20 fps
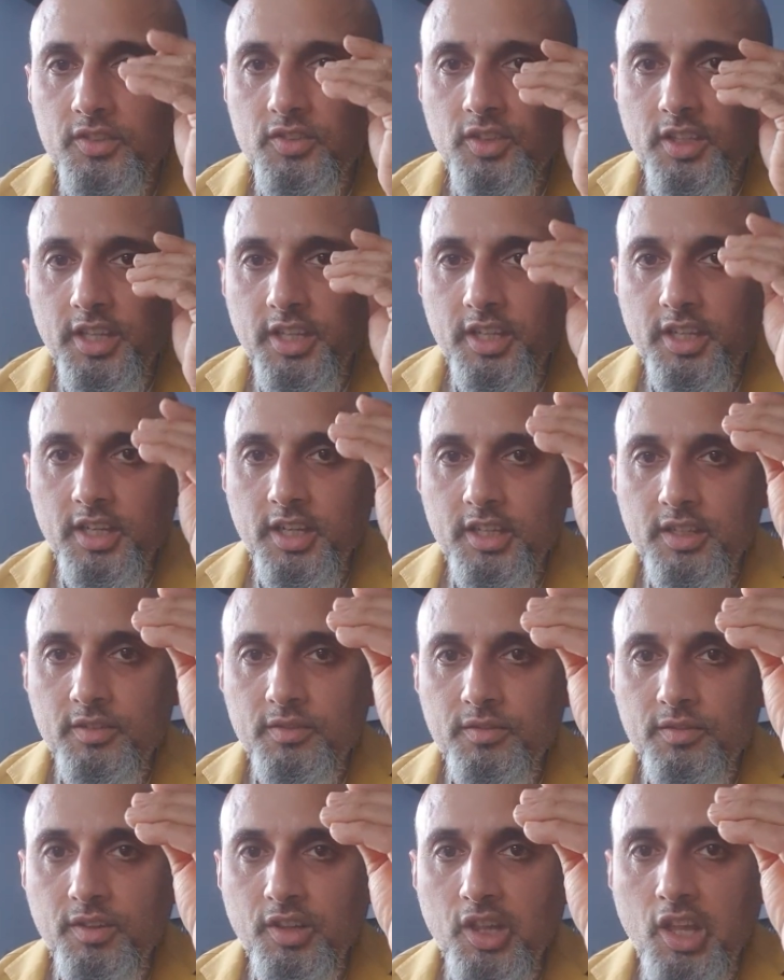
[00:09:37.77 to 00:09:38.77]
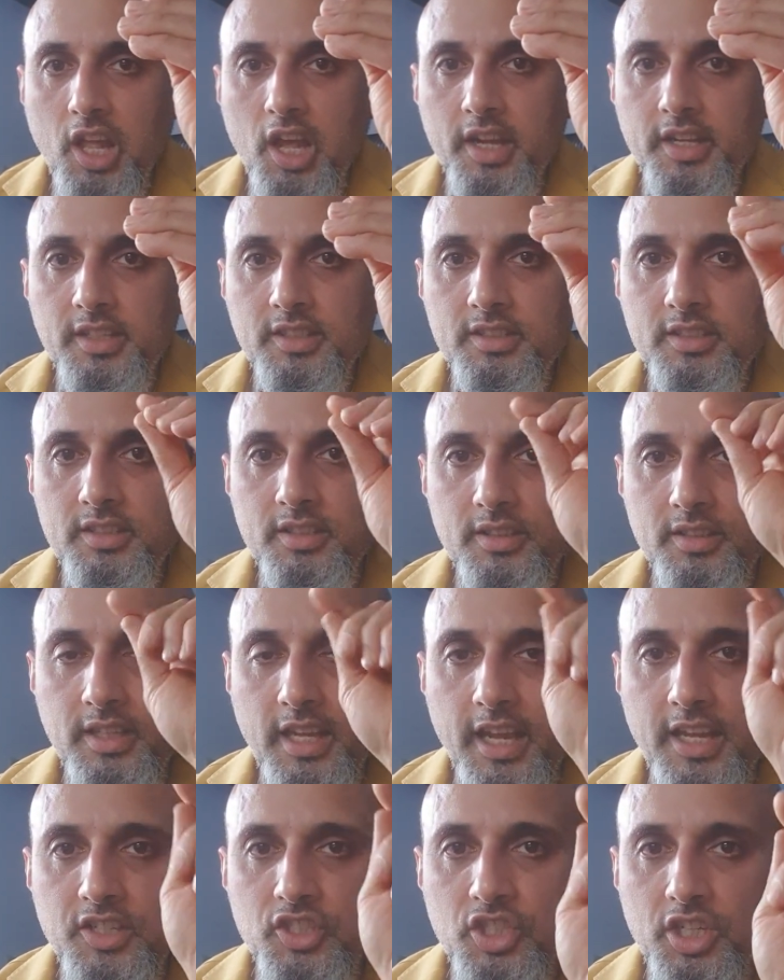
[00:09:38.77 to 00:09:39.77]
so that kind of light
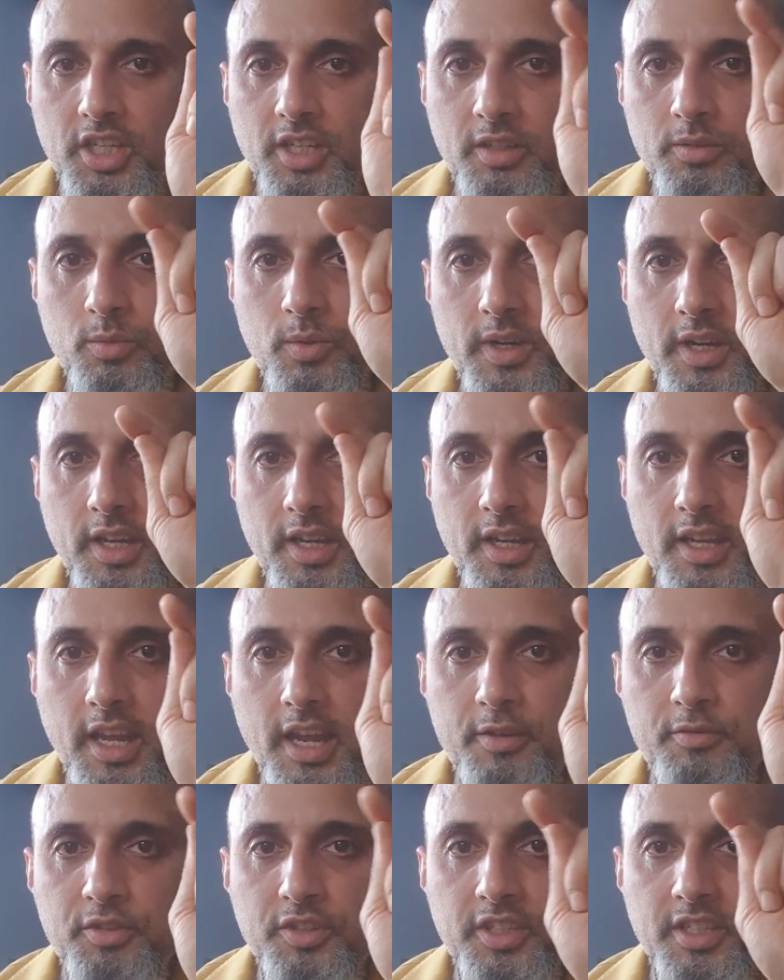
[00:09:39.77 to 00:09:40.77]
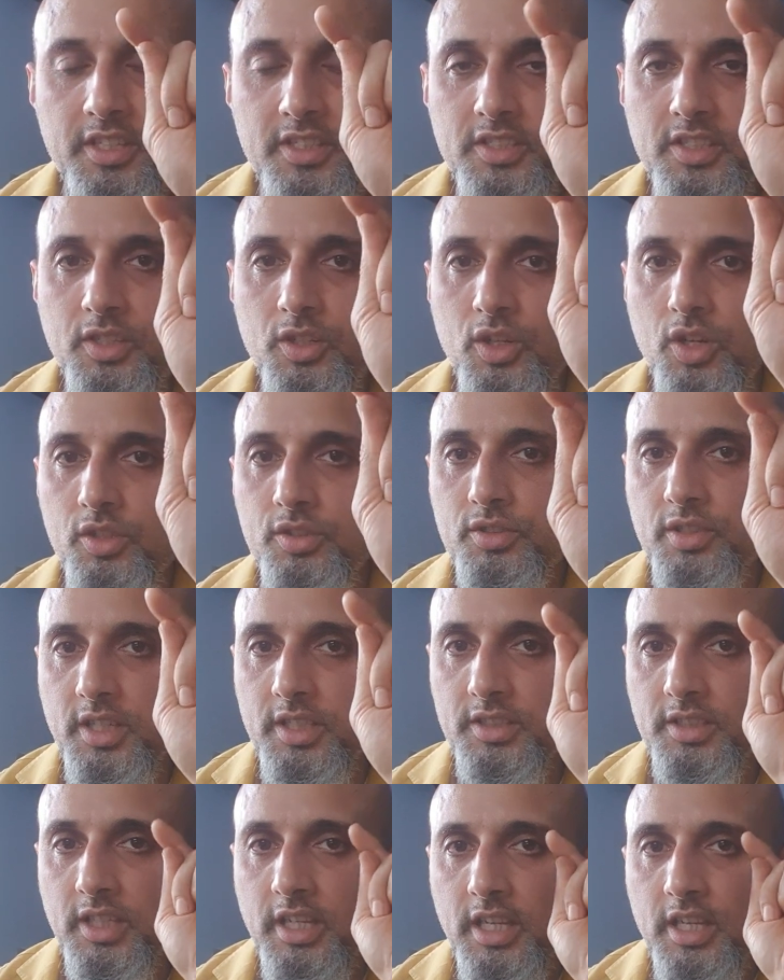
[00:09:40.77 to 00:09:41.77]
edging where everything is in
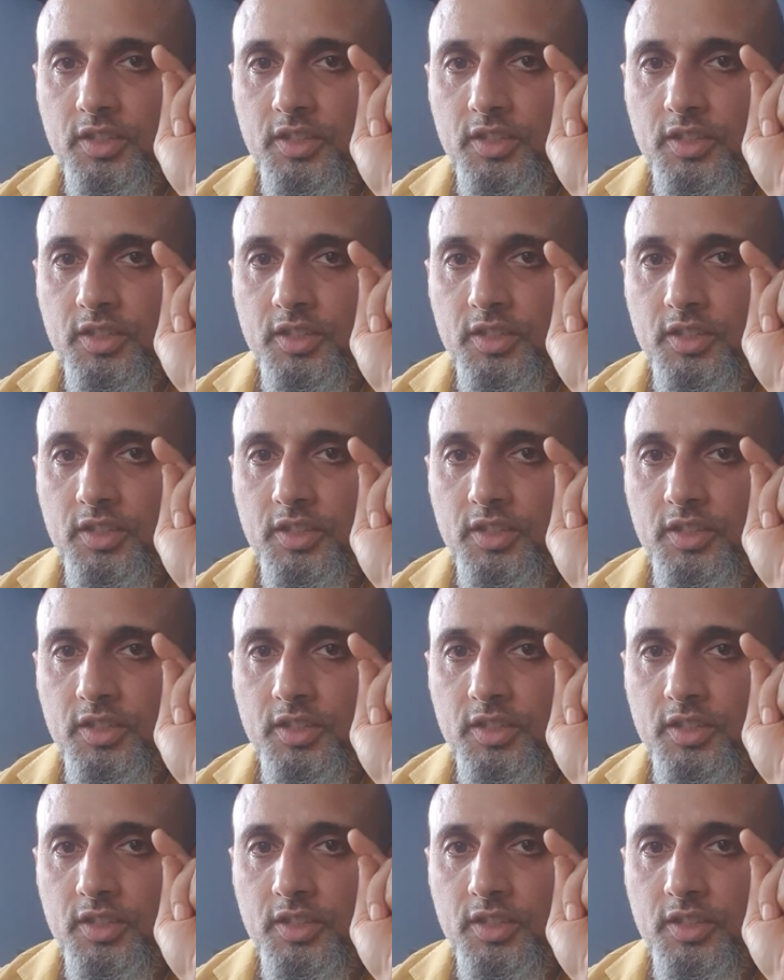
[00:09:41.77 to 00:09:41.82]
contrast,